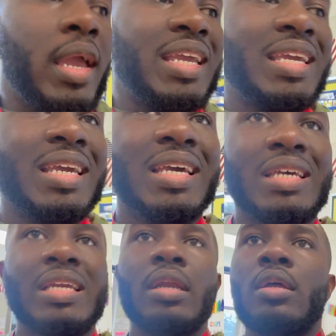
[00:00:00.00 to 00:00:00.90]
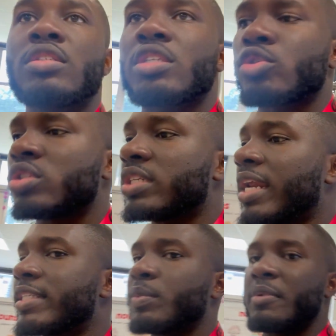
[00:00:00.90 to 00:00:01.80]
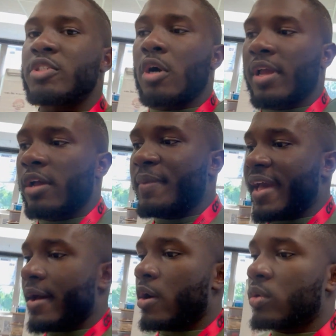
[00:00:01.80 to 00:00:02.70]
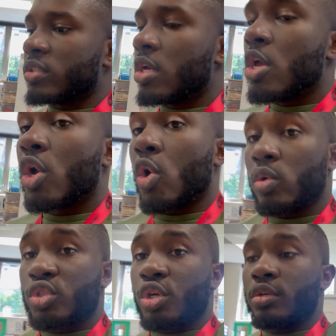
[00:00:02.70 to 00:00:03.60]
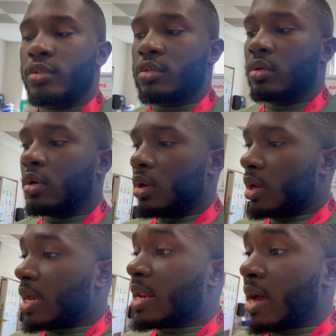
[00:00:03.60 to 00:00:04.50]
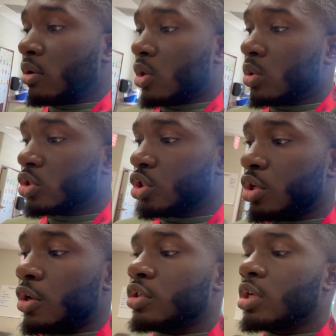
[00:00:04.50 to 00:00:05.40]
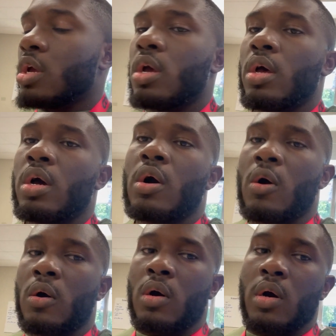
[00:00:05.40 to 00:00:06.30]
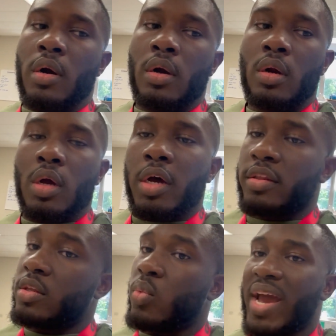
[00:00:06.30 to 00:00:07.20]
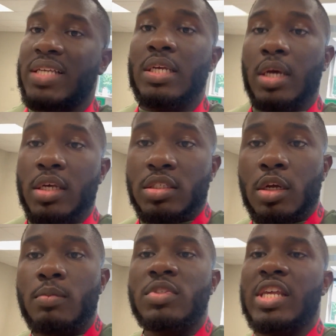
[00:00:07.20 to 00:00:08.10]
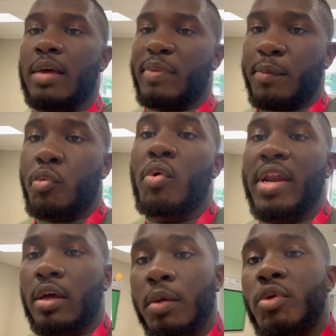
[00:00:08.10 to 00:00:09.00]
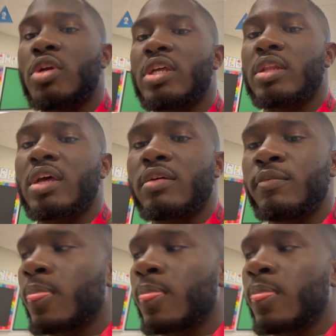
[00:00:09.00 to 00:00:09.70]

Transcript: In social studies, we've been talking about cultures and how cultures are the ways and customs that people in a community live.